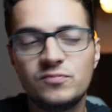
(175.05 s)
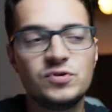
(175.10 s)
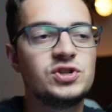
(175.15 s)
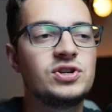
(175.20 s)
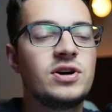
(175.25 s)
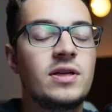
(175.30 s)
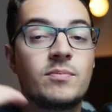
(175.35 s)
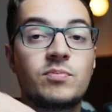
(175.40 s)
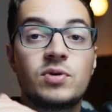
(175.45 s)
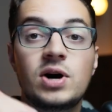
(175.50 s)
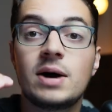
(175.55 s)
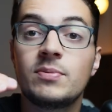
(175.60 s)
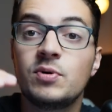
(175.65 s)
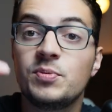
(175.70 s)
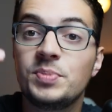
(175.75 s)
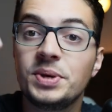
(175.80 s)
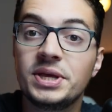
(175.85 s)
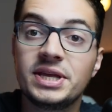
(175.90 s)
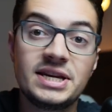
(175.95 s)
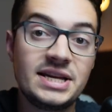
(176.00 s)
We saw the
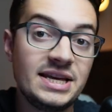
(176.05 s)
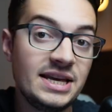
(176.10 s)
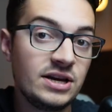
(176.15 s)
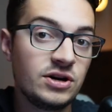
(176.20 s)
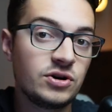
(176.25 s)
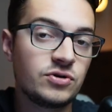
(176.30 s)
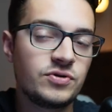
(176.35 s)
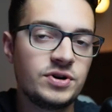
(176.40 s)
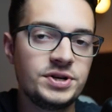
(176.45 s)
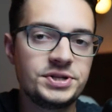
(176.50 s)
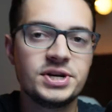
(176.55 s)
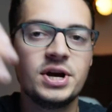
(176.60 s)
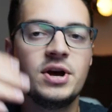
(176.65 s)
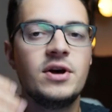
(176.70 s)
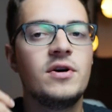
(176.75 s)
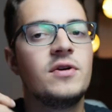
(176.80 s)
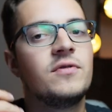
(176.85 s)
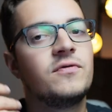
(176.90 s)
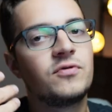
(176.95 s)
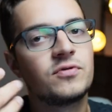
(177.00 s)
probability increase
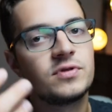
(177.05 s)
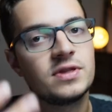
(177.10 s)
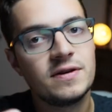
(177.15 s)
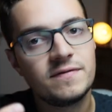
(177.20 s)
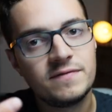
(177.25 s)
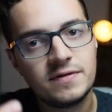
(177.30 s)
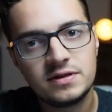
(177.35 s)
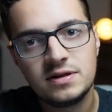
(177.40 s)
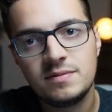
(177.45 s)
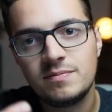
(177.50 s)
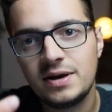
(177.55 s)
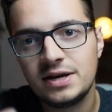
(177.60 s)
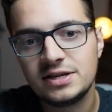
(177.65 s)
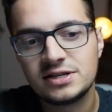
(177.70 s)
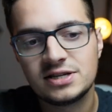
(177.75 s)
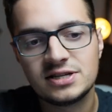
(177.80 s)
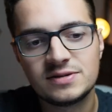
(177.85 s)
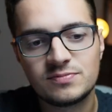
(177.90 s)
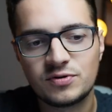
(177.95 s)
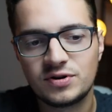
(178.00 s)
for that 50
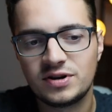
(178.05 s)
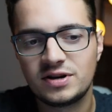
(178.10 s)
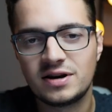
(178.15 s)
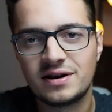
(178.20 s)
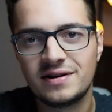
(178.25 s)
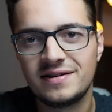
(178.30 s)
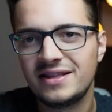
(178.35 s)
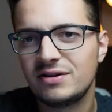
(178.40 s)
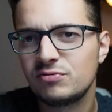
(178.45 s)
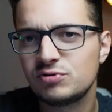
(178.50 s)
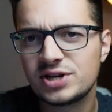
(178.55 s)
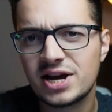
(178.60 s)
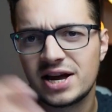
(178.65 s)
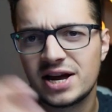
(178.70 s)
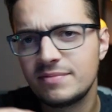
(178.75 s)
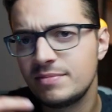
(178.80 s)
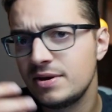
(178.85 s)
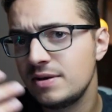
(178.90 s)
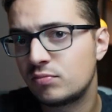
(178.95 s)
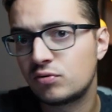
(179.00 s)
basis point cut, and that was
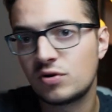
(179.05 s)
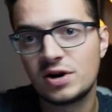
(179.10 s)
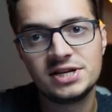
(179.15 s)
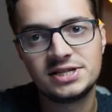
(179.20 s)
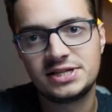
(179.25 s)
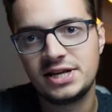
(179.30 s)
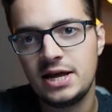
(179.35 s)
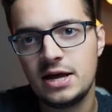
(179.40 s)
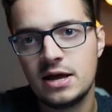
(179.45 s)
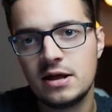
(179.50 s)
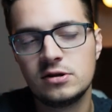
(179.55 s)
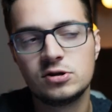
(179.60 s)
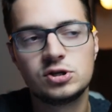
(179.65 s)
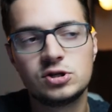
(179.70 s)
kind of being priced in.